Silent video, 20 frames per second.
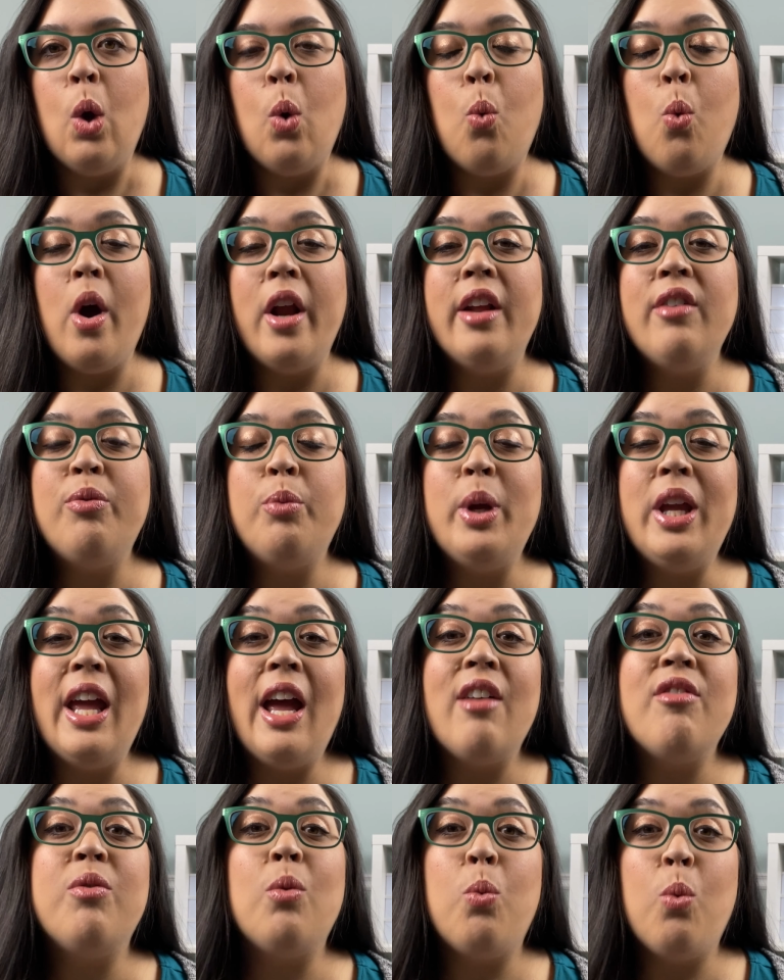What if we
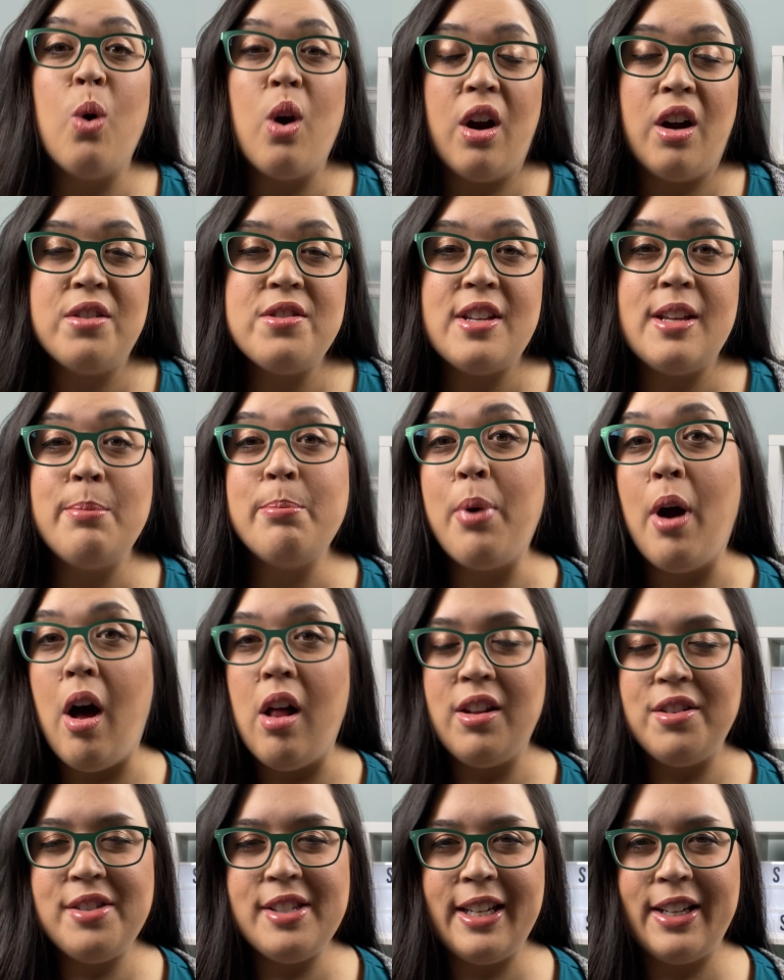have worked in
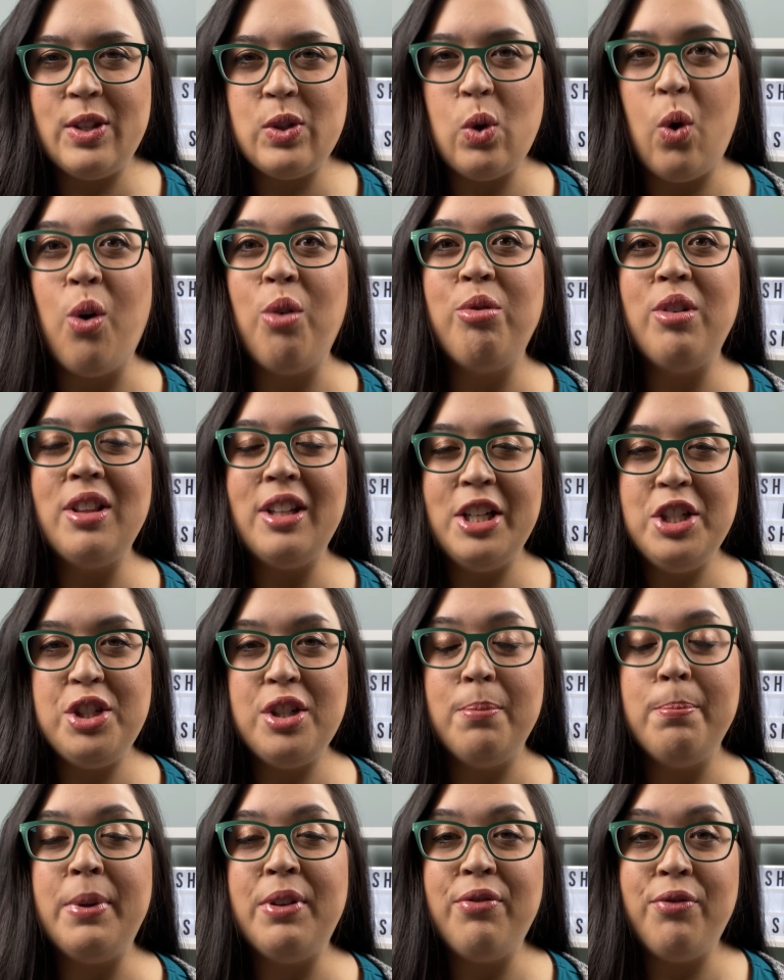politics or
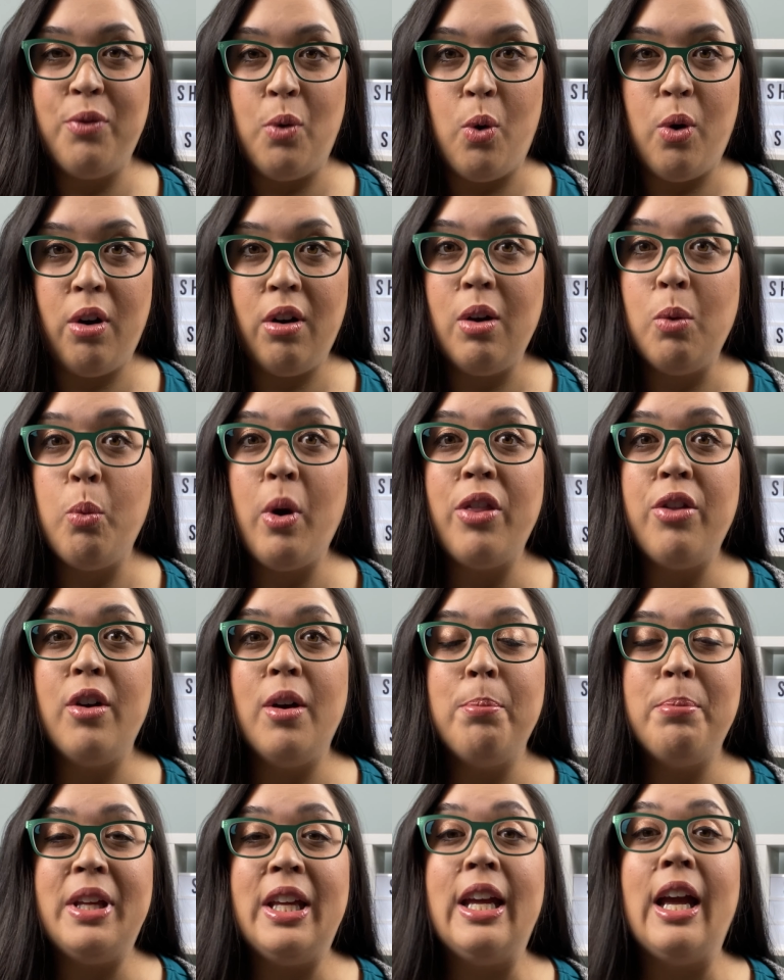religion before, whether
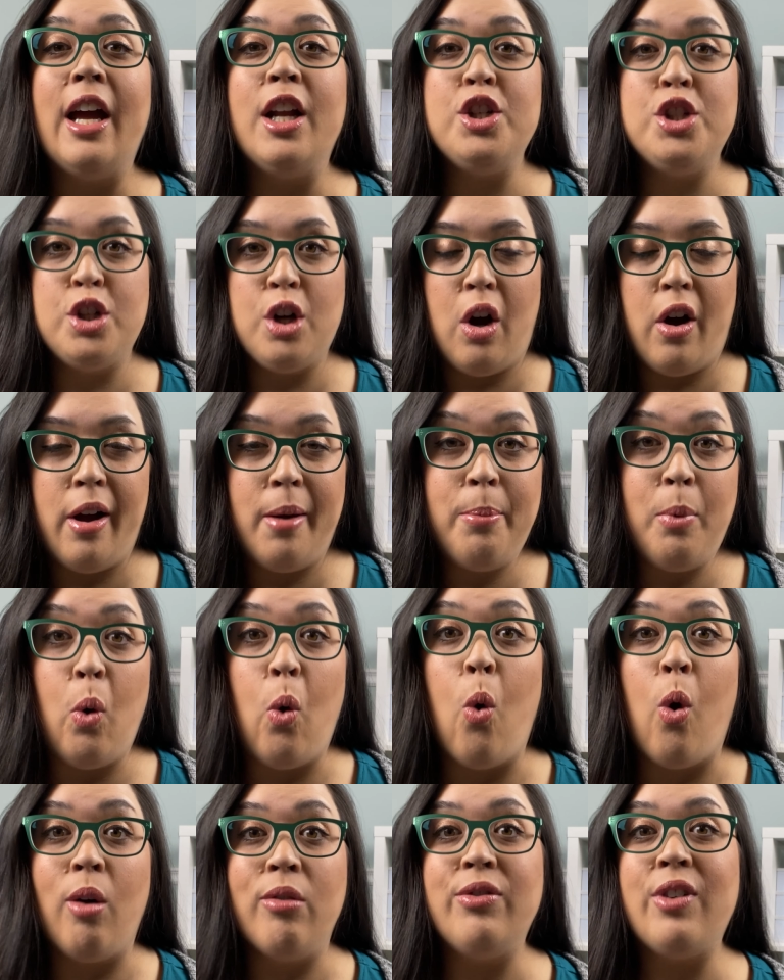it be a job
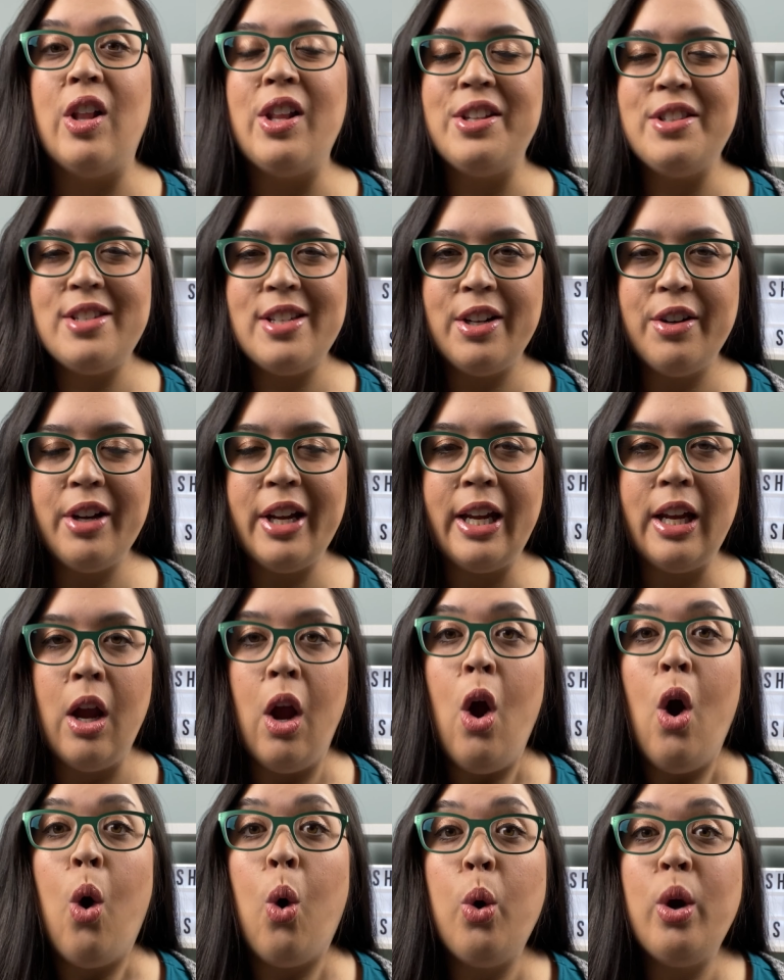or volunteering,
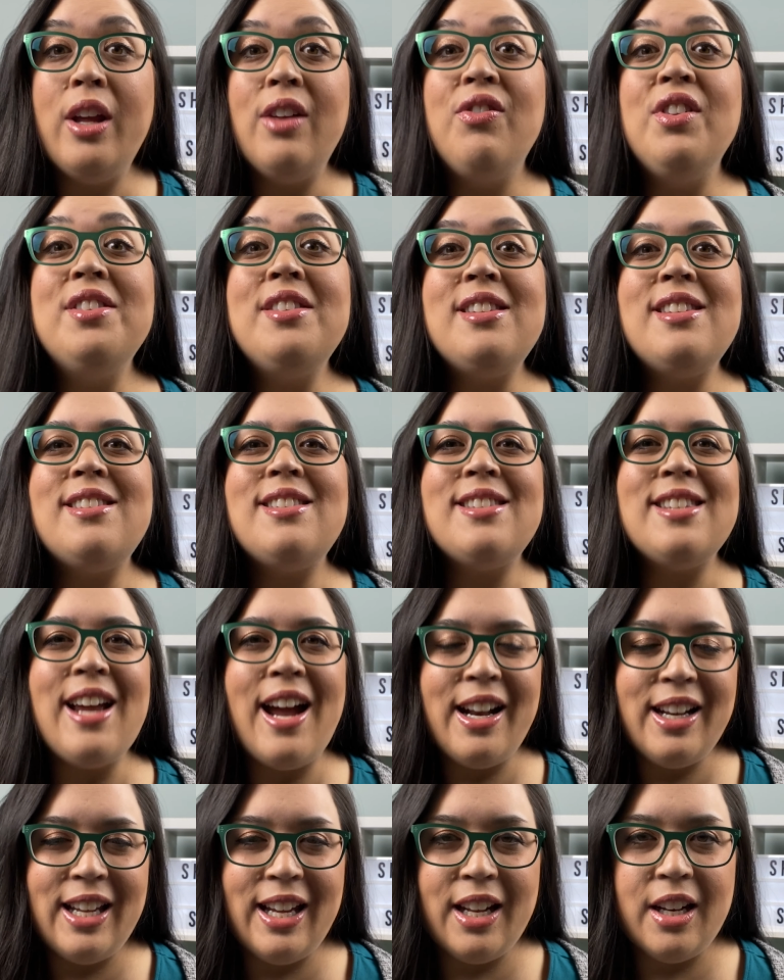or even
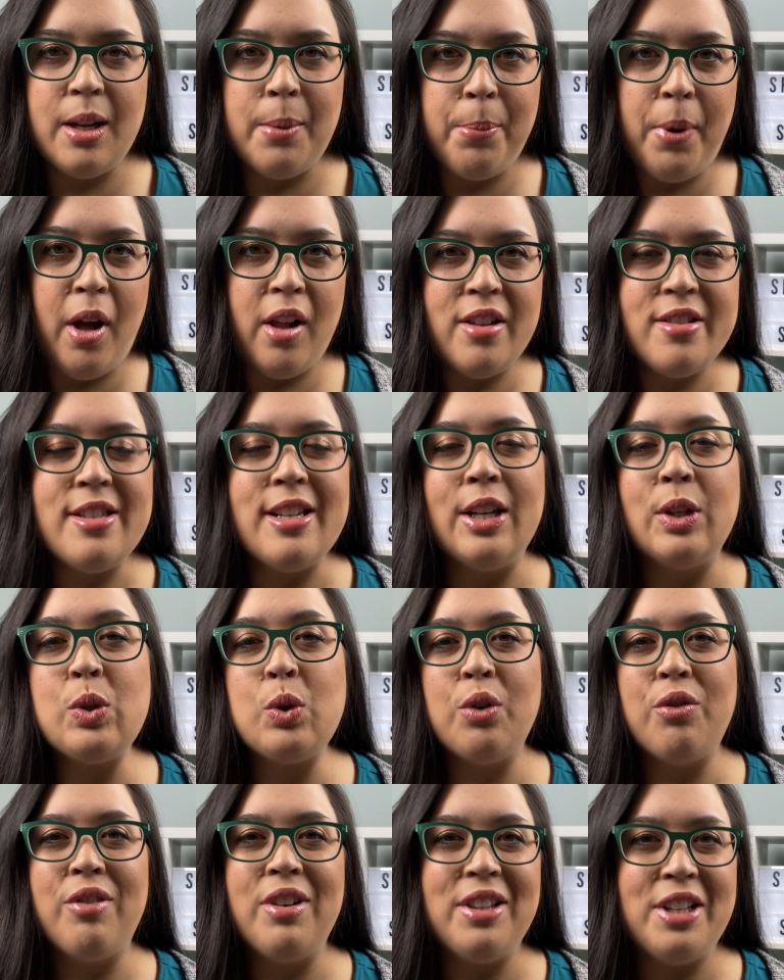studied politics
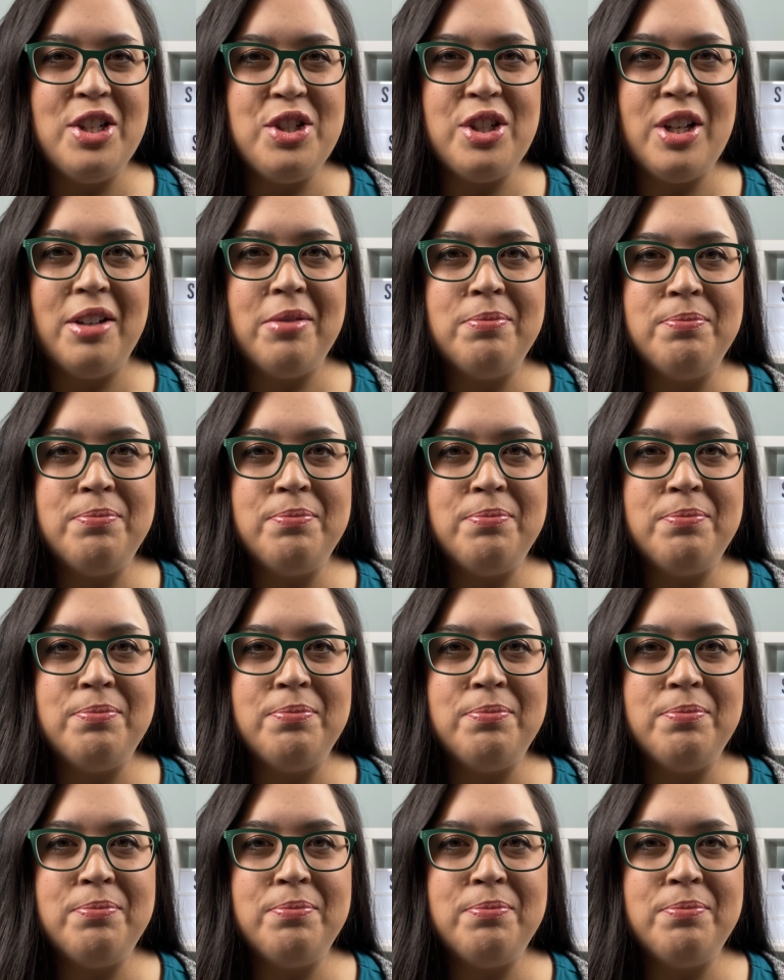or religion?